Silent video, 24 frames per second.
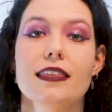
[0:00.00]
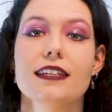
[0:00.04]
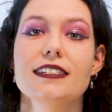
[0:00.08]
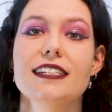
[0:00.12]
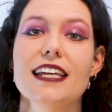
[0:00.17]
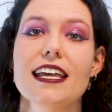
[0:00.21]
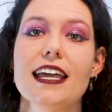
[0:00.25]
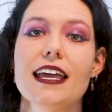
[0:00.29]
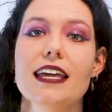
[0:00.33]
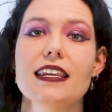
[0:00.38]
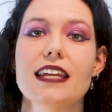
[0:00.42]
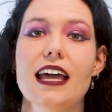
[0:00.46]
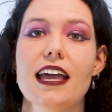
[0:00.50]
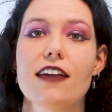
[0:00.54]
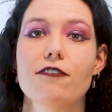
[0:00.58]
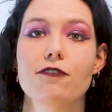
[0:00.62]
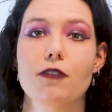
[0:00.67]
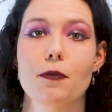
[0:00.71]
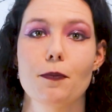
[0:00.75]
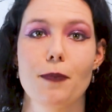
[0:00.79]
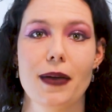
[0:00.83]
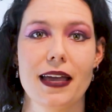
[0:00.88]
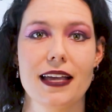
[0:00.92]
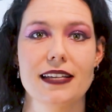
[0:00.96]
The DNA
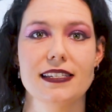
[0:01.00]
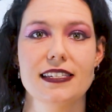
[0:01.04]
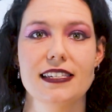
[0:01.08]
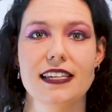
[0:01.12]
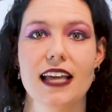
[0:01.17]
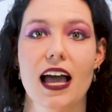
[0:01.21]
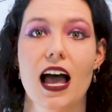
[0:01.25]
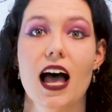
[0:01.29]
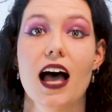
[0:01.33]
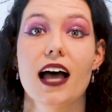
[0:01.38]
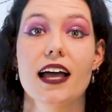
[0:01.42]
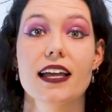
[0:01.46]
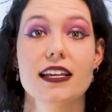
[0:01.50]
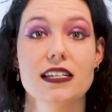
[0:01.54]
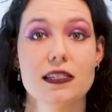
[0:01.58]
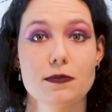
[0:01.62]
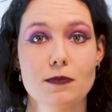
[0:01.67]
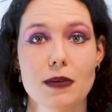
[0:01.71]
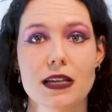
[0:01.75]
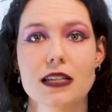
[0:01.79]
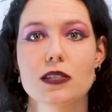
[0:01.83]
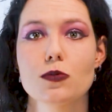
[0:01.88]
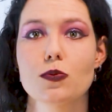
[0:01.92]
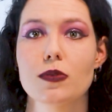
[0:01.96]
from PCR is
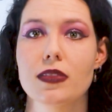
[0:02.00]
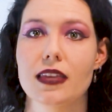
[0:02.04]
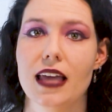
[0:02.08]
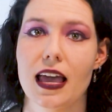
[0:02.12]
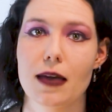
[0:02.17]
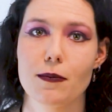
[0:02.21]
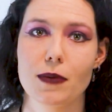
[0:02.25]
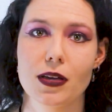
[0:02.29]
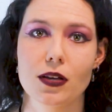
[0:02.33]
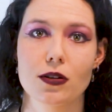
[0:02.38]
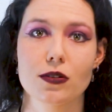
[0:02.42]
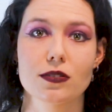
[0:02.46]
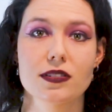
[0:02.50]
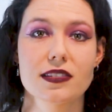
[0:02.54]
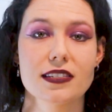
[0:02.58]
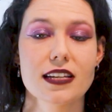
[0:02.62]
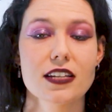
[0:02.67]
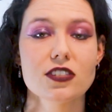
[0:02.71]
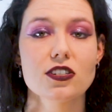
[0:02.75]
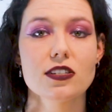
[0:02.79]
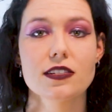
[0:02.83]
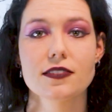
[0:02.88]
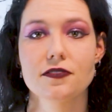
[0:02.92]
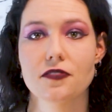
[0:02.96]
mixed with chemicals
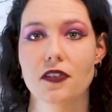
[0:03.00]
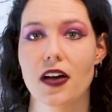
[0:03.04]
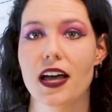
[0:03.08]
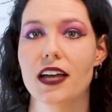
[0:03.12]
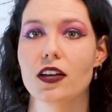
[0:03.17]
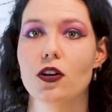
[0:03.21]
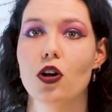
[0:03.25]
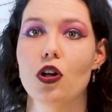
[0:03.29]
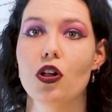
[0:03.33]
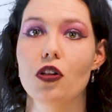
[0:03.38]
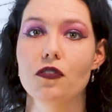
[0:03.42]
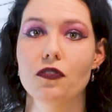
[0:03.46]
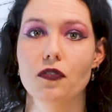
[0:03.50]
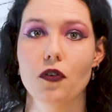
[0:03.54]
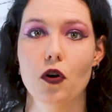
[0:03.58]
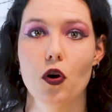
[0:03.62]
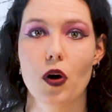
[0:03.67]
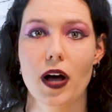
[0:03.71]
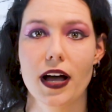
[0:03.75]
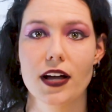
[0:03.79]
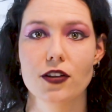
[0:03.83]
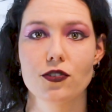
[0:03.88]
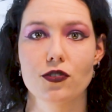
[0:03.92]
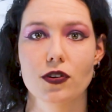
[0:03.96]
such as Phycol
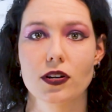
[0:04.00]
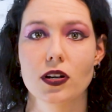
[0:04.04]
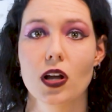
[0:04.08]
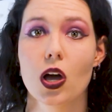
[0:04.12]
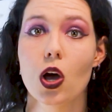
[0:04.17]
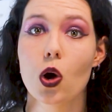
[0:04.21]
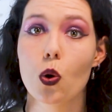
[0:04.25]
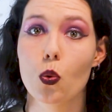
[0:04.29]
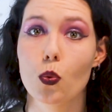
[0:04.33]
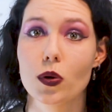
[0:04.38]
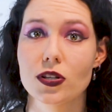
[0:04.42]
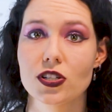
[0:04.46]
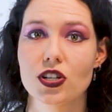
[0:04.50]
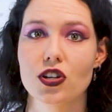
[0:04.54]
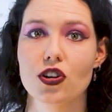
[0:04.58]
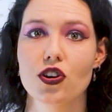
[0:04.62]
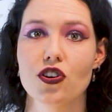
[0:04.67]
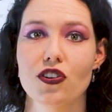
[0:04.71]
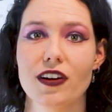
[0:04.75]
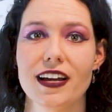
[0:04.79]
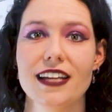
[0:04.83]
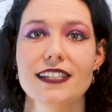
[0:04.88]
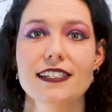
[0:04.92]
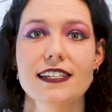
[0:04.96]
400, which
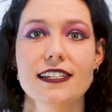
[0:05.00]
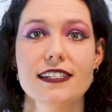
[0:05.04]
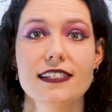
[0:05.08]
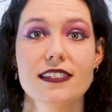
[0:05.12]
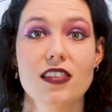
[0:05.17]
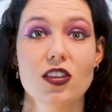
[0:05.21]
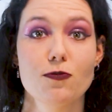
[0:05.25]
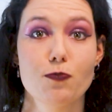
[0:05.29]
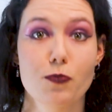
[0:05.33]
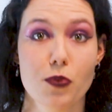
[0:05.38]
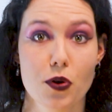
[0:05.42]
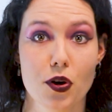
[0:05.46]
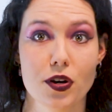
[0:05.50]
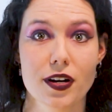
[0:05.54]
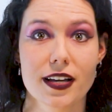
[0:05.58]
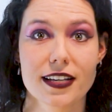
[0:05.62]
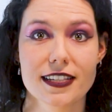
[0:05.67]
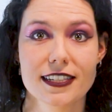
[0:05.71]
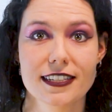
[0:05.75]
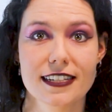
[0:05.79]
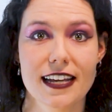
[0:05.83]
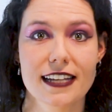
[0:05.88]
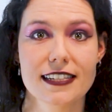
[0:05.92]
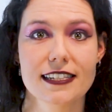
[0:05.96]
increases the
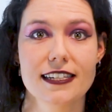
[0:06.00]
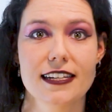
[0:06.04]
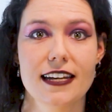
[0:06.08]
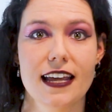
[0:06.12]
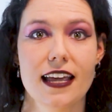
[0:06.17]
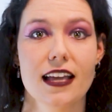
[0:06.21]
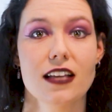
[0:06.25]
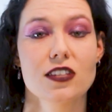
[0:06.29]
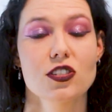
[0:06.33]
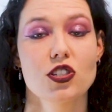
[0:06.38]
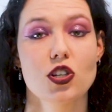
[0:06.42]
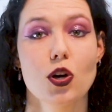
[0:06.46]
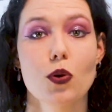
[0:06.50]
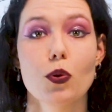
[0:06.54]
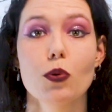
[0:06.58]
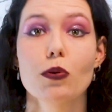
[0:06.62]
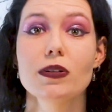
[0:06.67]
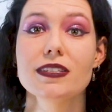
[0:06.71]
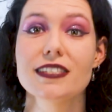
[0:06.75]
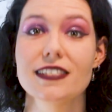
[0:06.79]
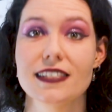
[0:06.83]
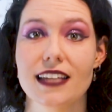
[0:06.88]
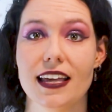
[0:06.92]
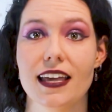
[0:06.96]
product's density so it
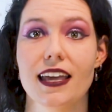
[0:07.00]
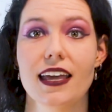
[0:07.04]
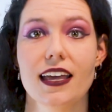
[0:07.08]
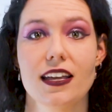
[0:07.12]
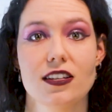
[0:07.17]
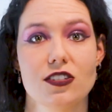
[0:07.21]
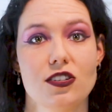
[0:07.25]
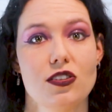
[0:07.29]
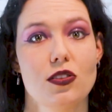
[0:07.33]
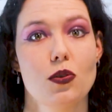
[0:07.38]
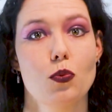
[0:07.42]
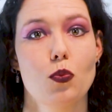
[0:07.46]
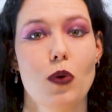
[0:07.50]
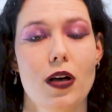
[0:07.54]
will sink into the